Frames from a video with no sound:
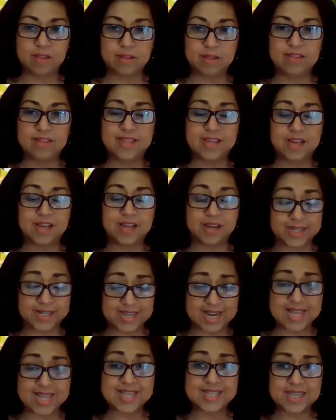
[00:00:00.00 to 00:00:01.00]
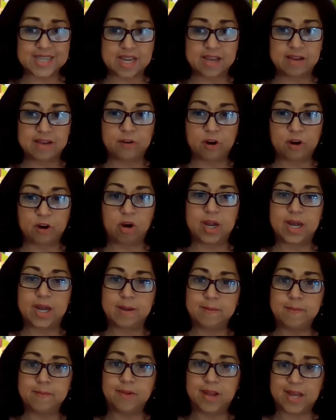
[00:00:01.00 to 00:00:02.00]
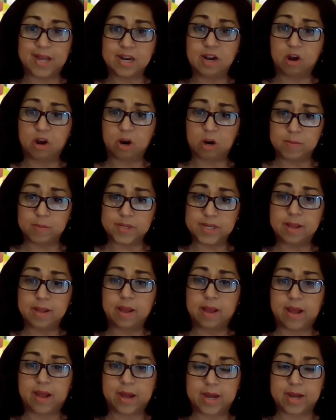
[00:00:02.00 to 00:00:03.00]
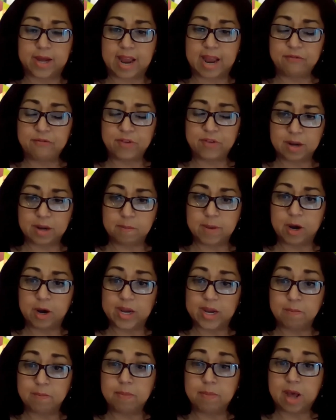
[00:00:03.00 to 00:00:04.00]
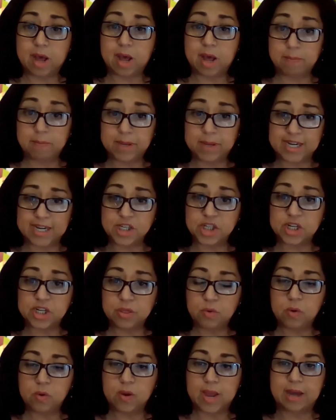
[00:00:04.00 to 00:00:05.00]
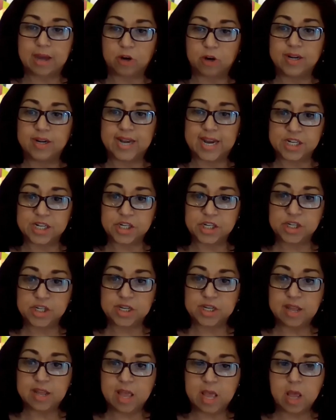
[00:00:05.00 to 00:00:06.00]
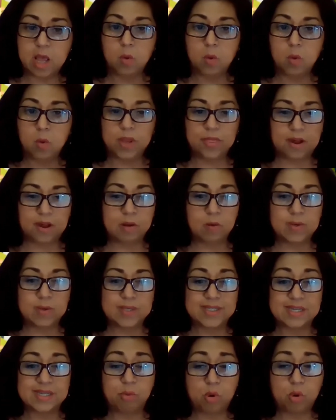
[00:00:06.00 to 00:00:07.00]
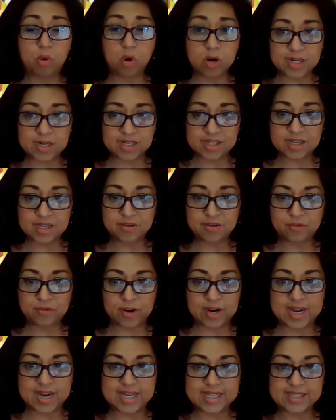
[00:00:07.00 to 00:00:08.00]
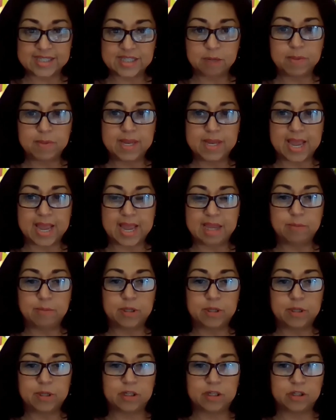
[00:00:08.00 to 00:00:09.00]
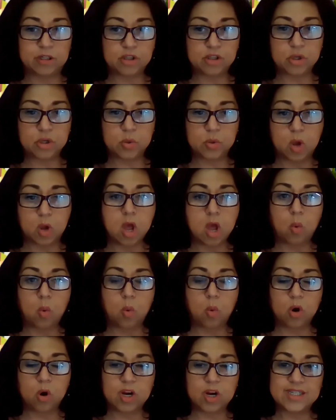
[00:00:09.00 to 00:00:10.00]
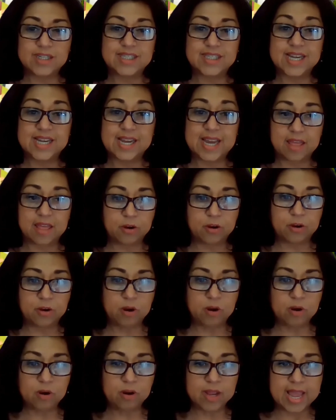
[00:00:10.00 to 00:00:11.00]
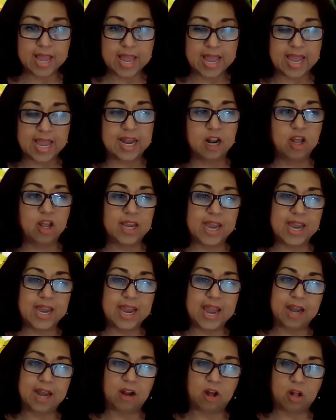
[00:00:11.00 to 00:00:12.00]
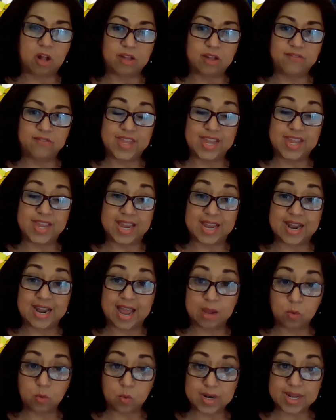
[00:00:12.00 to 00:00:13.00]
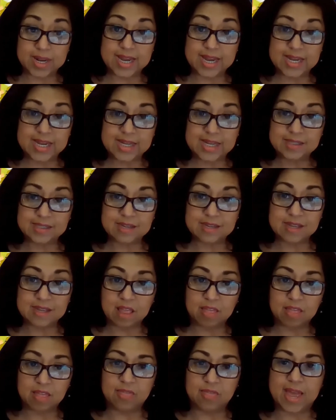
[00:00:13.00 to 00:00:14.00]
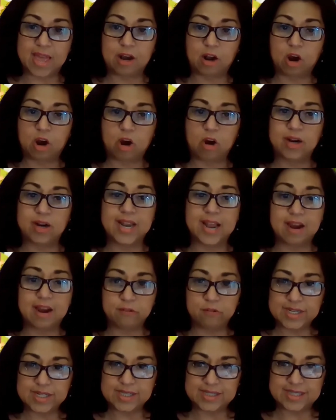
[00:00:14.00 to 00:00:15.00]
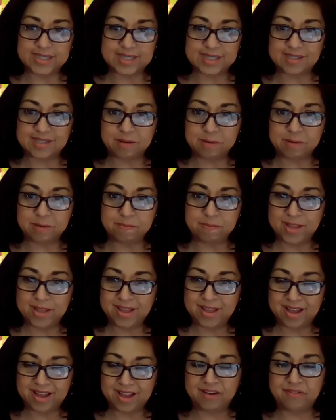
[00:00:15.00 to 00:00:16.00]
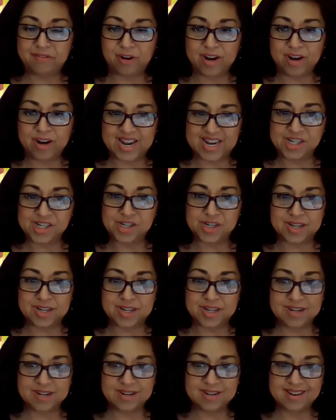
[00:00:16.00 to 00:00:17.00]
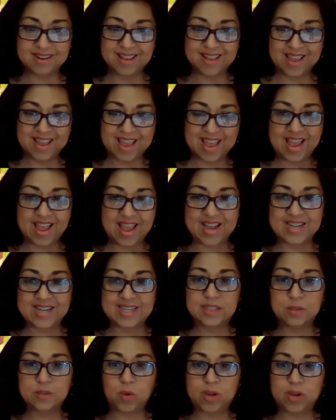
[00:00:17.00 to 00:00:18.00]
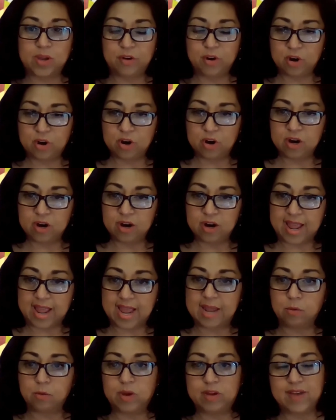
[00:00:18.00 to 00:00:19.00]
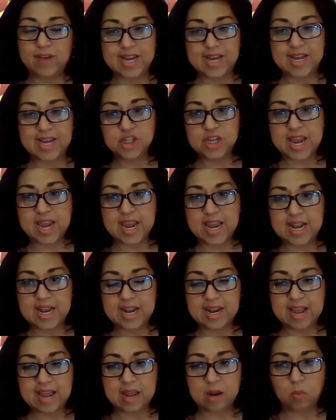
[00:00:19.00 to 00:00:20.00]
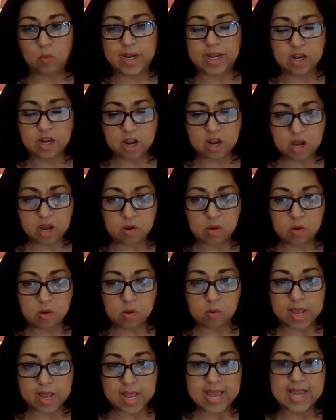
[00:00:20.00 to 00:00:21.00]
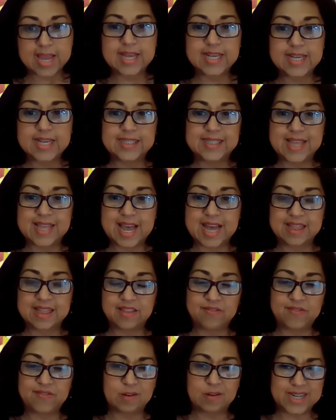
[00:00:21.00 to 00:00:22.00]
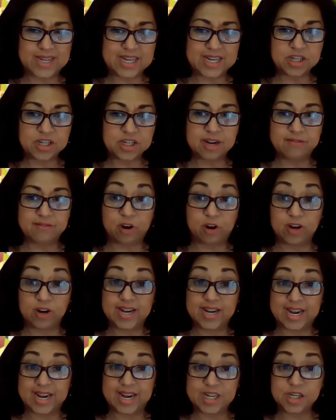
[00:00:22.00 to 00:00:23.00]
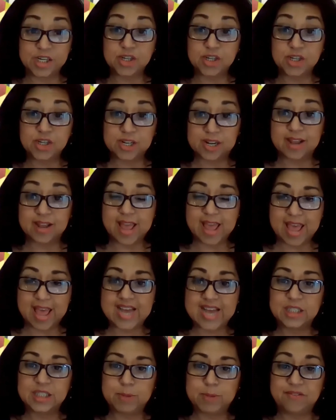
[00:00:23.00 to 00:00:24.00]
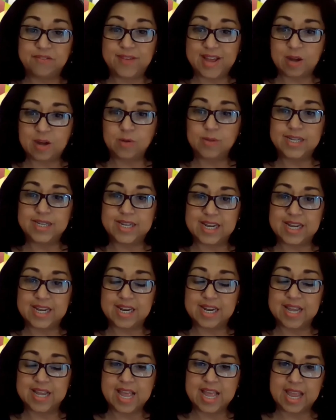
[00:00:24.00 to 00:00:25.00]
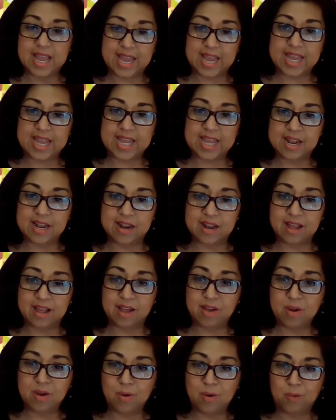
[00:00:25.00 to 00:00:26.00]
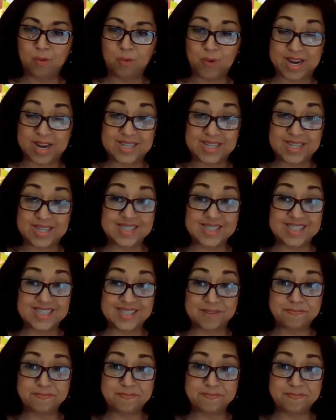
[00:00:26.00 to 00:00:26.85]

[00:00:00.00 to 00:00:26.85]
the deaths of our unarmed African-American population throughout our nation, we thought it was important for us to be able to work together in looking at all of the inequities that are in every system of our nation. As we've heard and we've educated and we know, is that the foundation of our nation has been founded in racism.